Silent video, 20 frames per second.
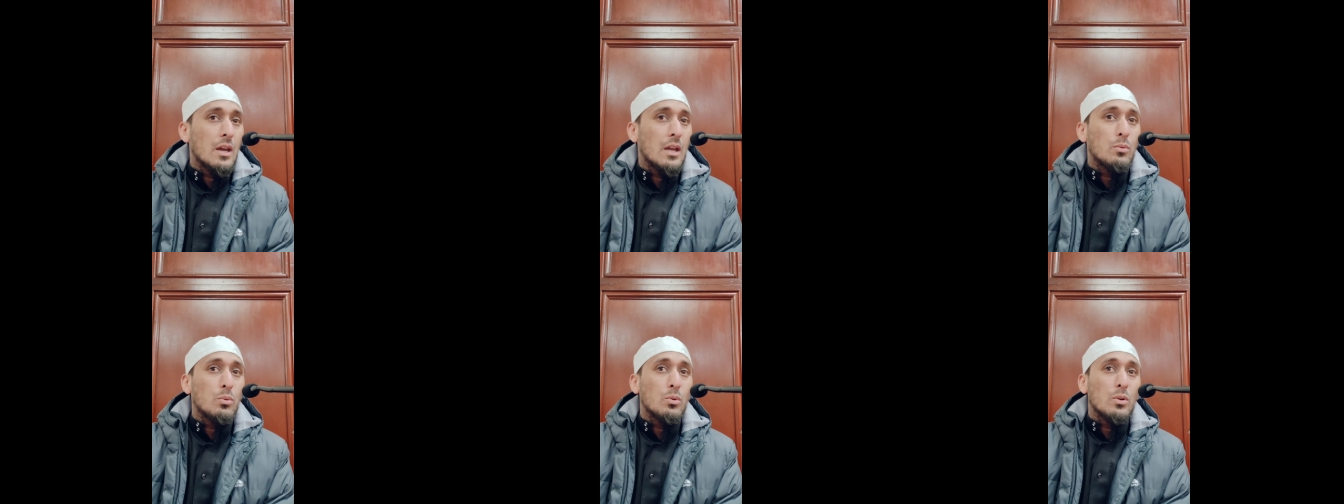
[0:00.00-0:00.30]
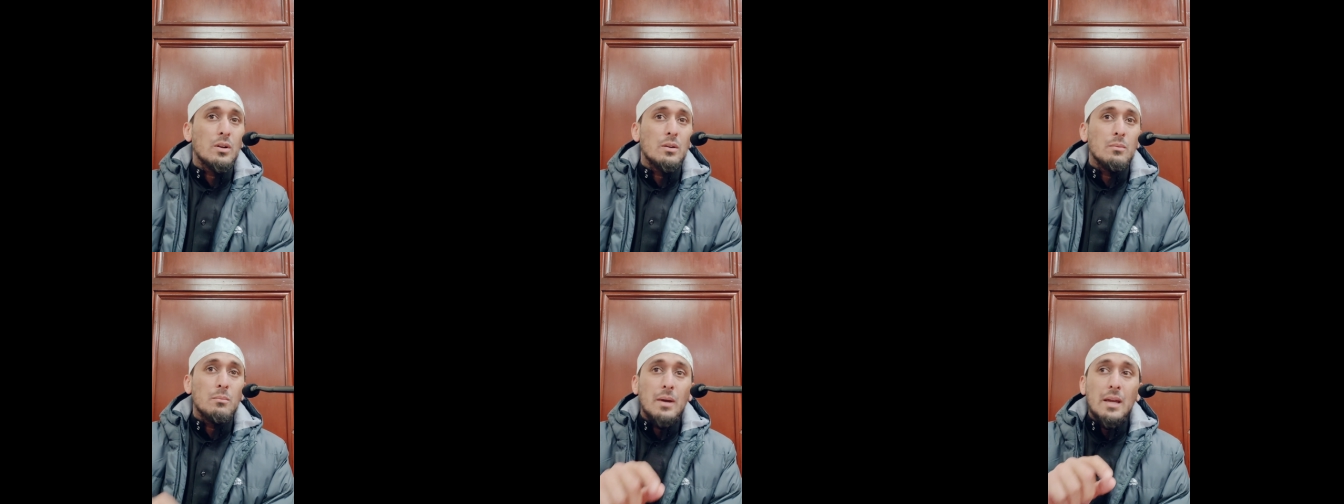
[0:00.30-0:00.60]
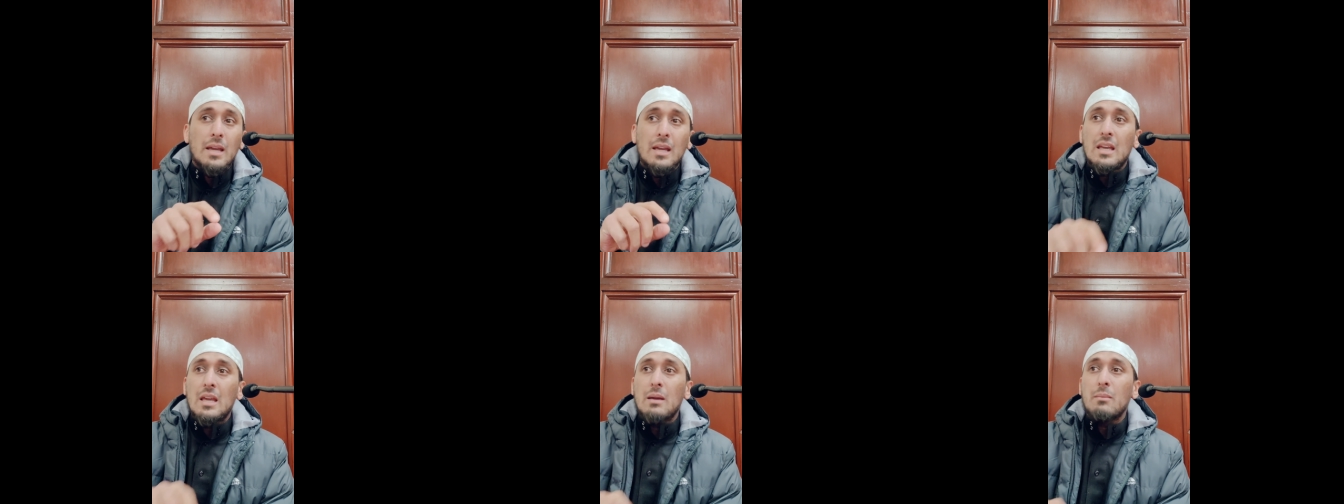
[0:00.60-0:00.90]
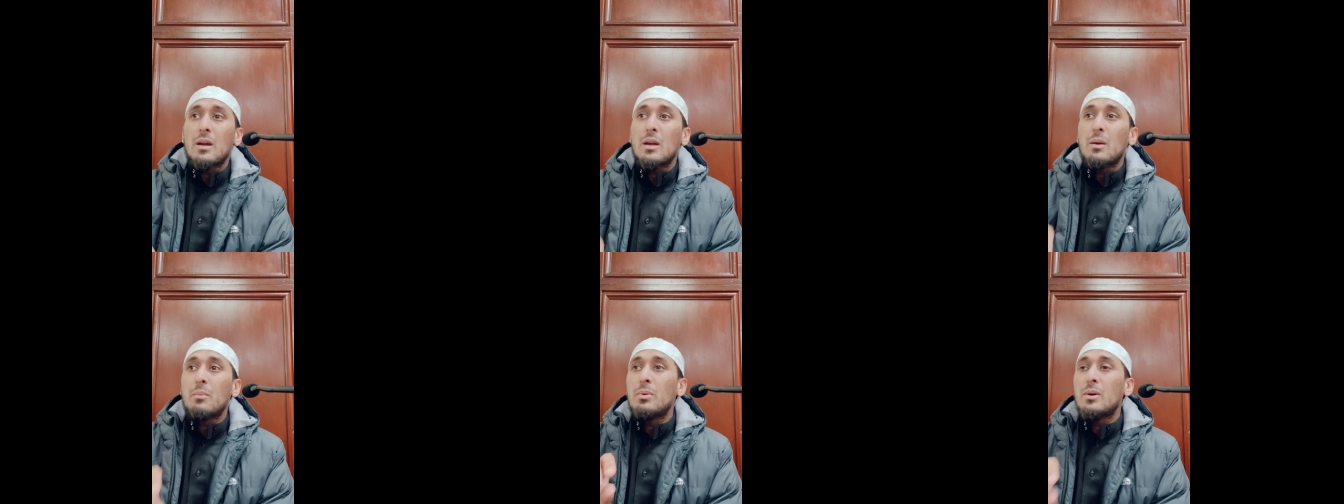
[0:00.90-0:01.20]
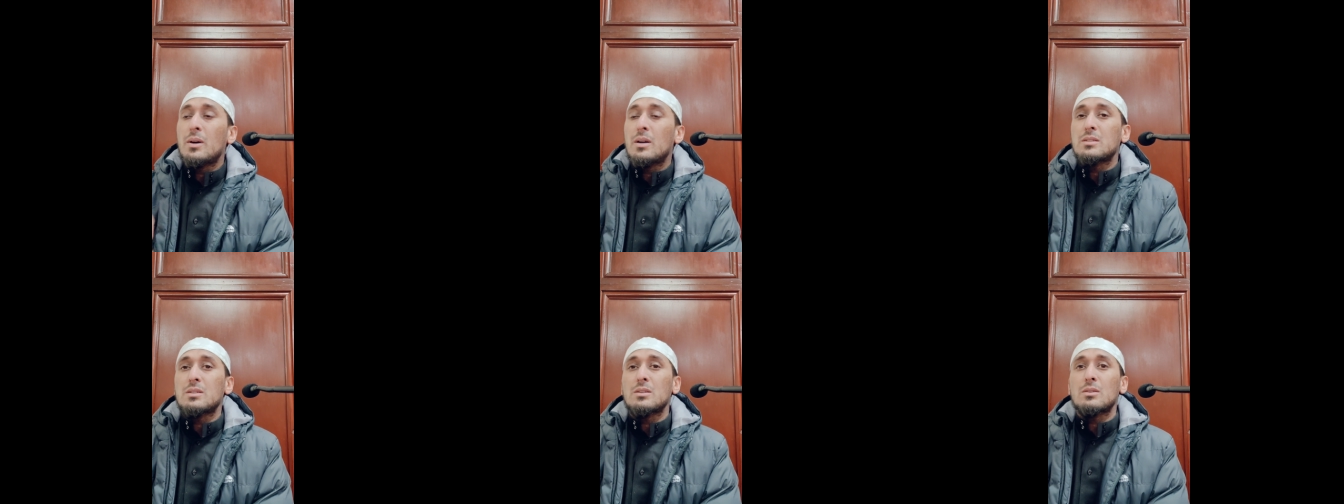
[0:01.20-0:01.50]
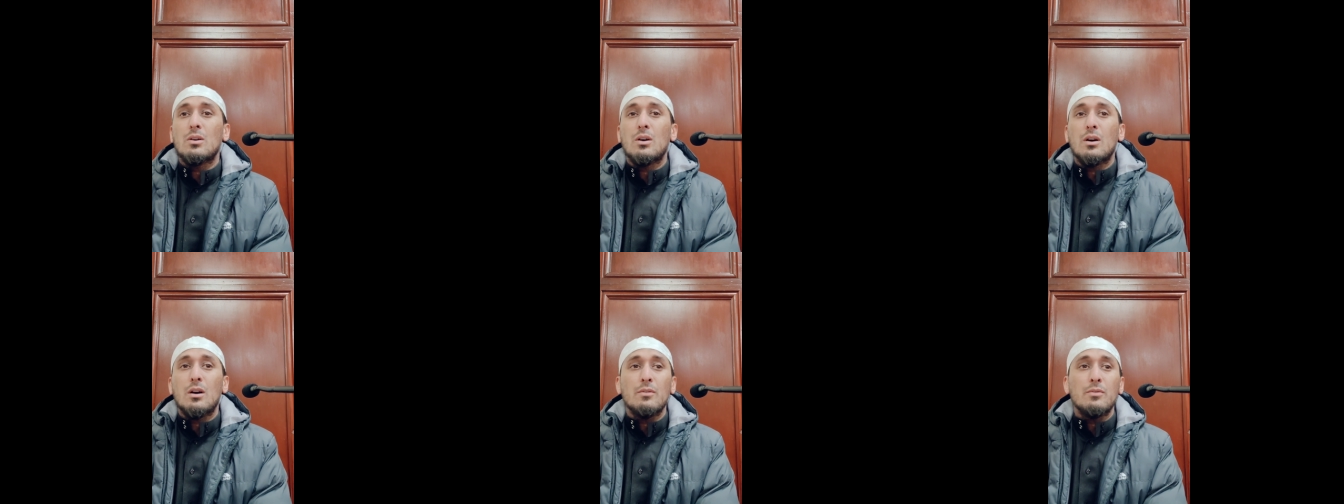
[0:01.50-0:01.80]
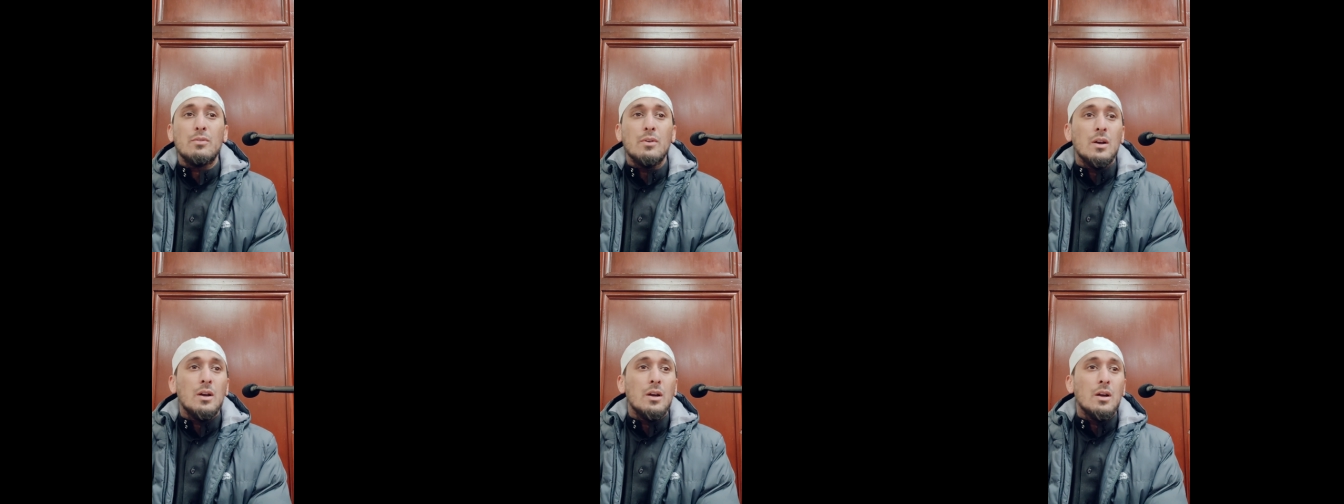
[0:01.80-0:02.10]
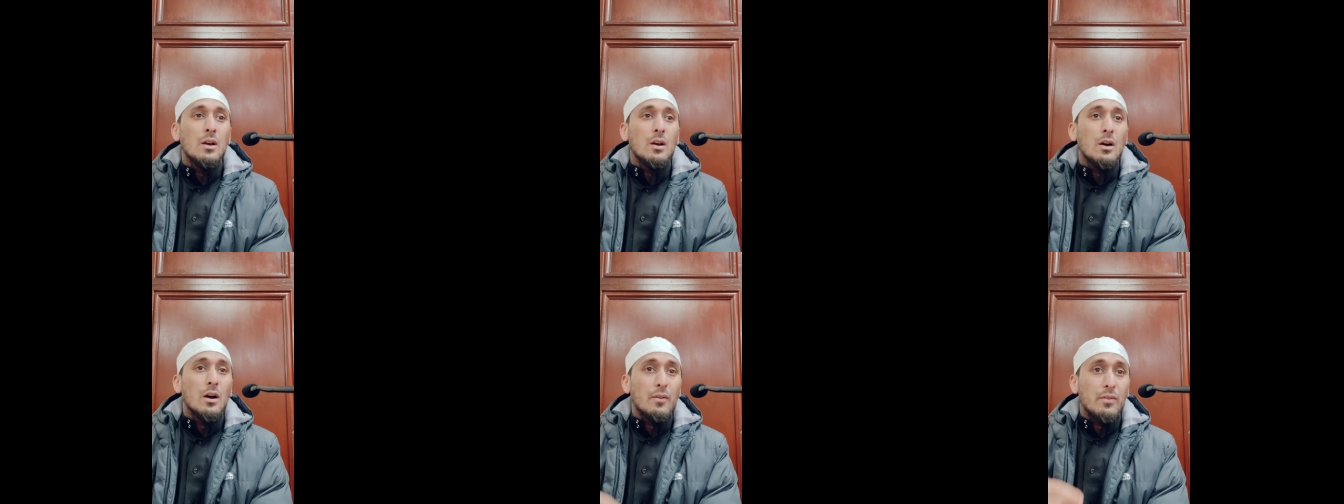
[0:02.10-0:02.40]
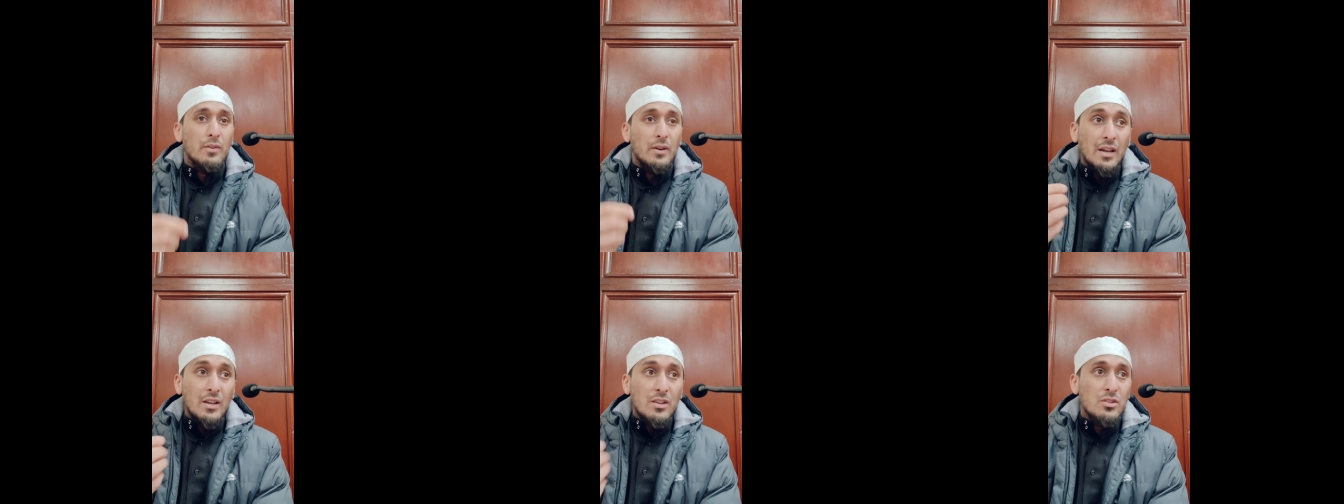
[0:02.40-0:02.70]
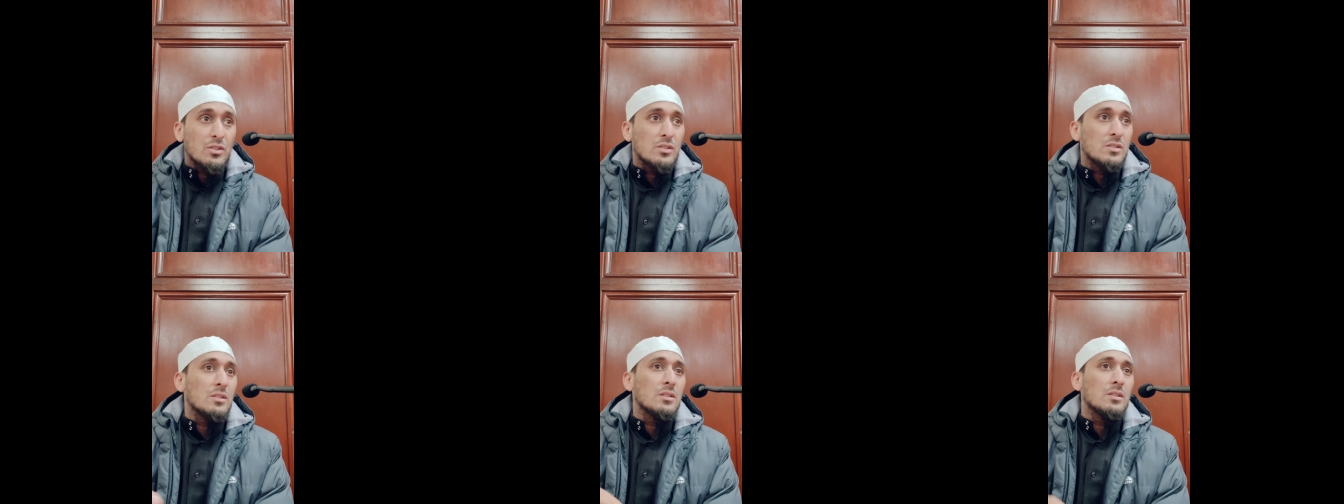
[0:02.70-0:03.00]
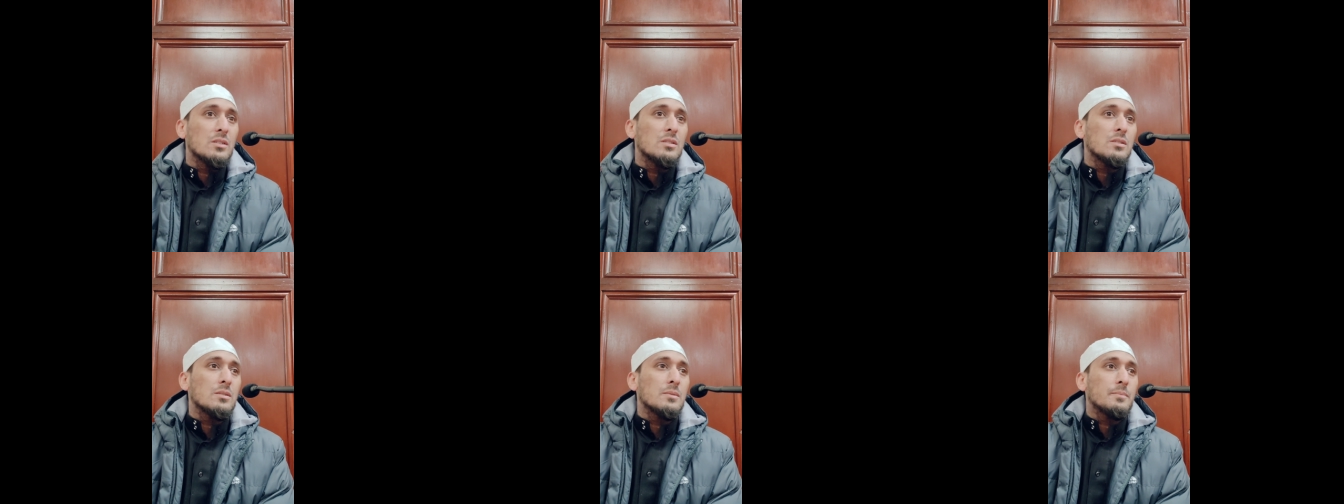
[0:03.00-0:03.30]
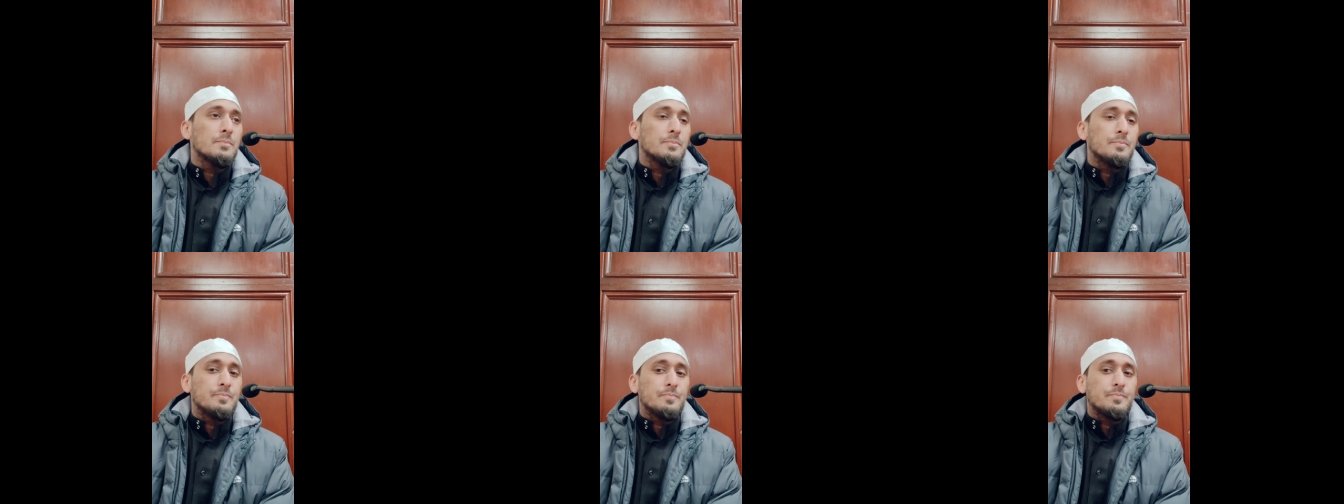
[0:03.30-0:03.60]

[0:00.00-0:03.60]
It will make him a person of of righteousness.